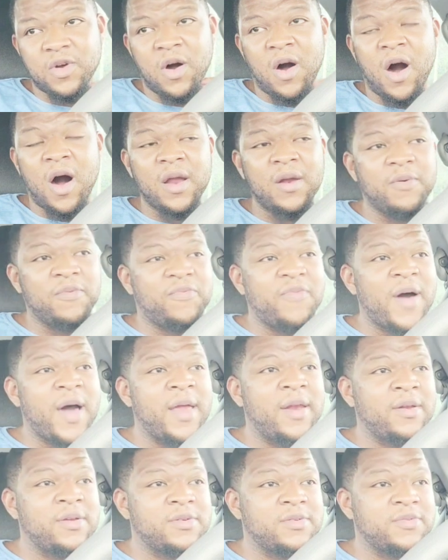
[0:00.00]
All them
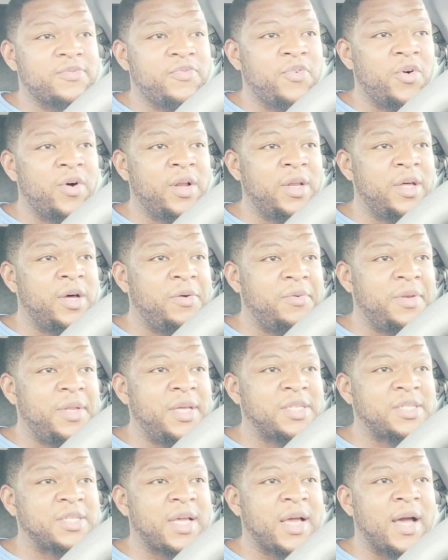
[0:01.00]
fighters for a little
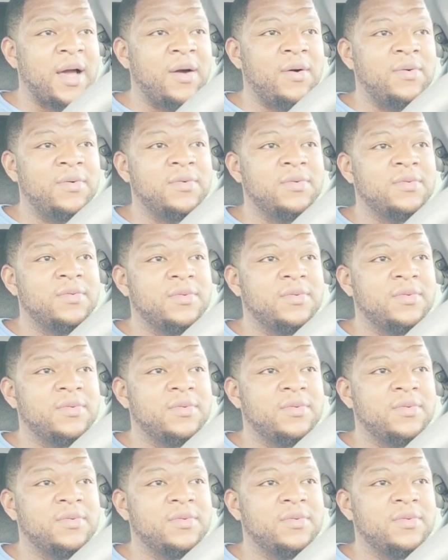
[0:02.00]
discount.